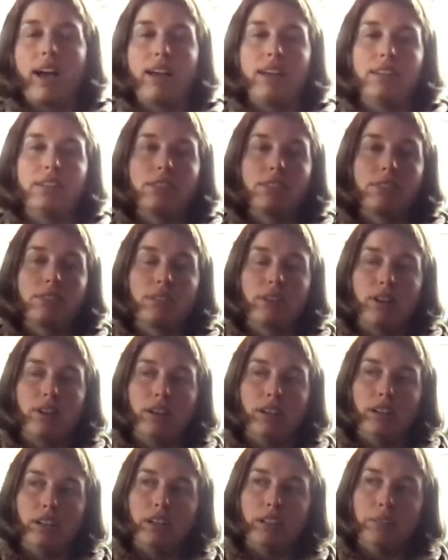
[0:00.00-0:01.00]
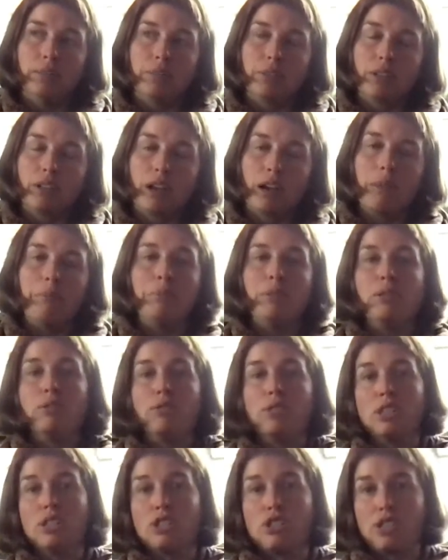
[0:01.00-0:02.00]
as a
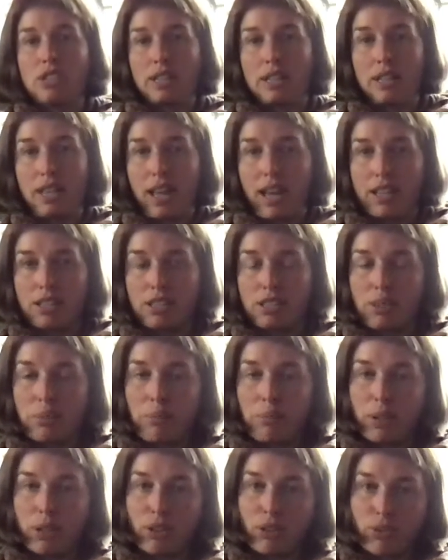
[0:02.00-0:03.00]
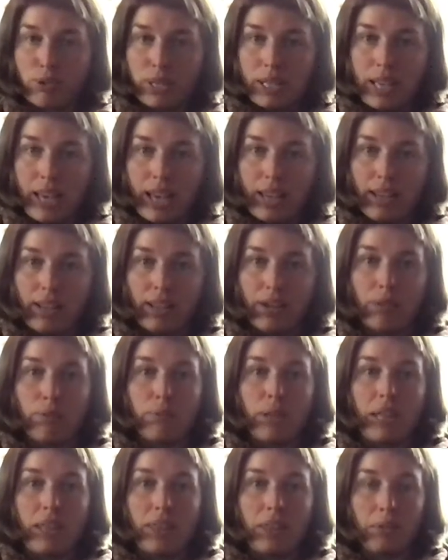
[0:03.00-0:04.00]
musician, as someone creating a
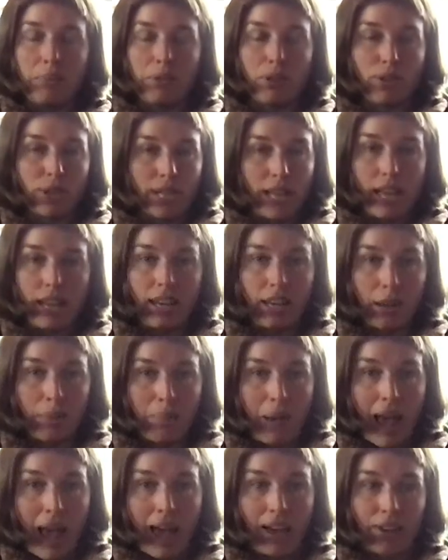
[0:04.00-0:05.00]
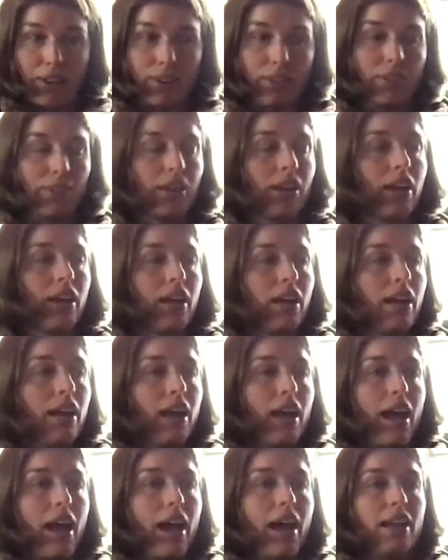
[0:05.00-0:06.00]
rhythm, creating a pattern.
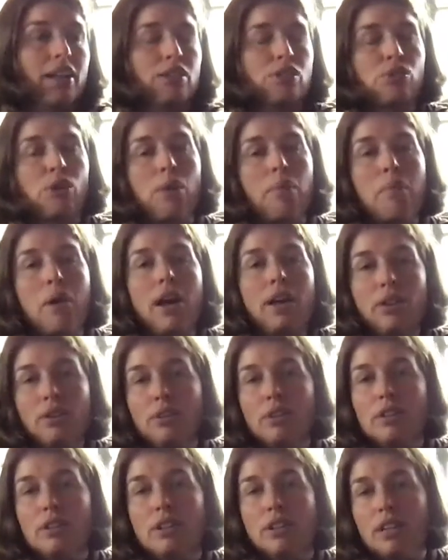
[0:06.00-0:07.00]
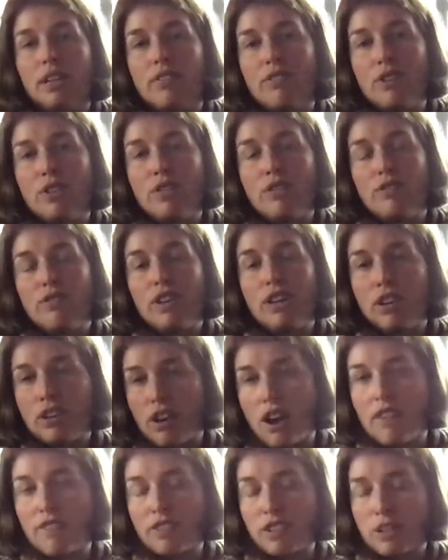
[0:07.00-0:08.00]
And so I want you to, if you feel
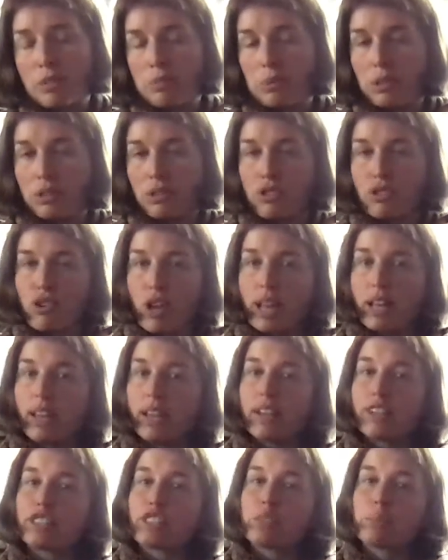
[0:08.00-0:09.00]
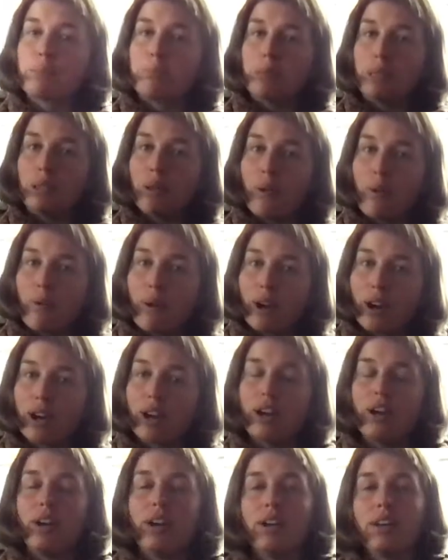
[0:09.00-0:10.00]
comfortable, try to
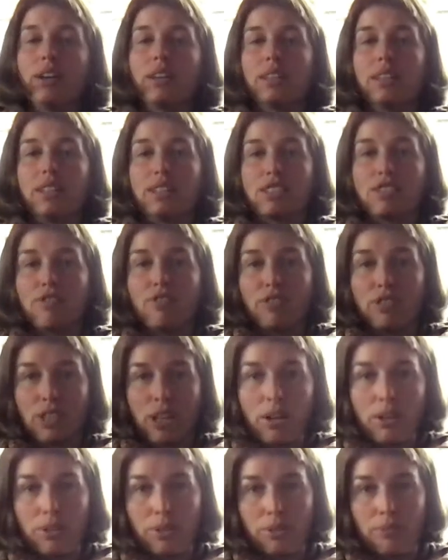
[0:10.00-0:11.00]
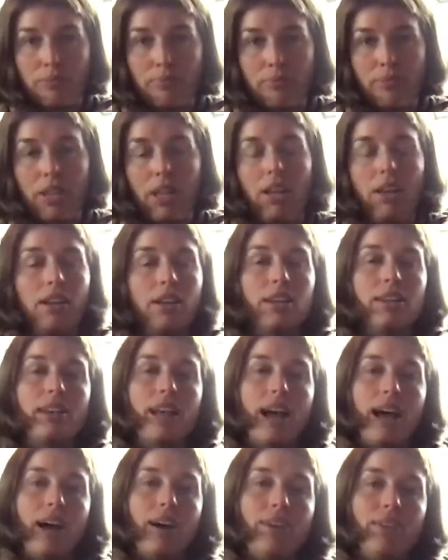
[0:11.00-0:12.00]
explore this flow.
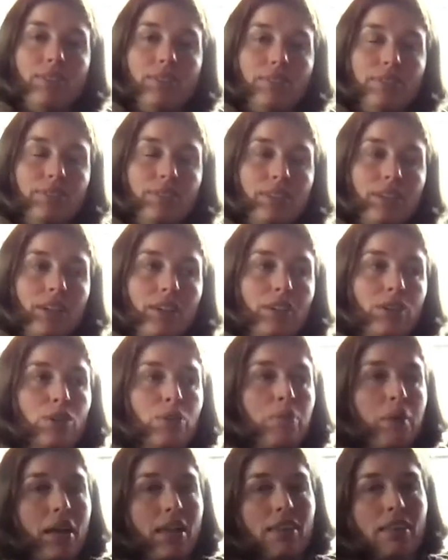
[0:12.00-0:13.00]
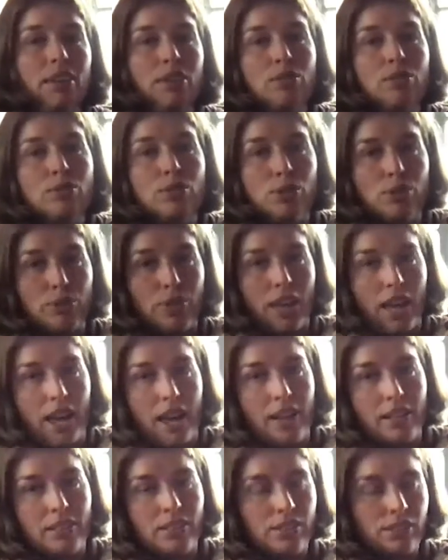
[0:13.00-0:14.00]
Now, the way that you do
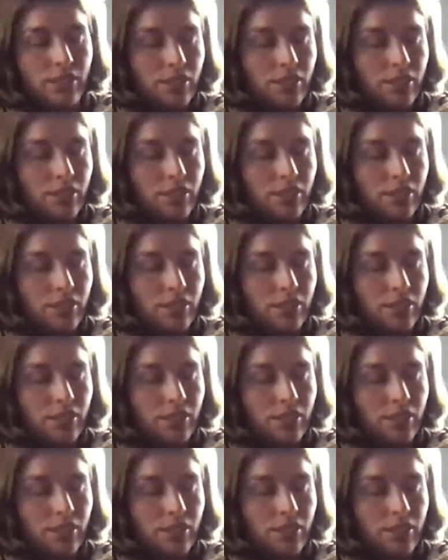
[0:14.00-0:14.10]
that,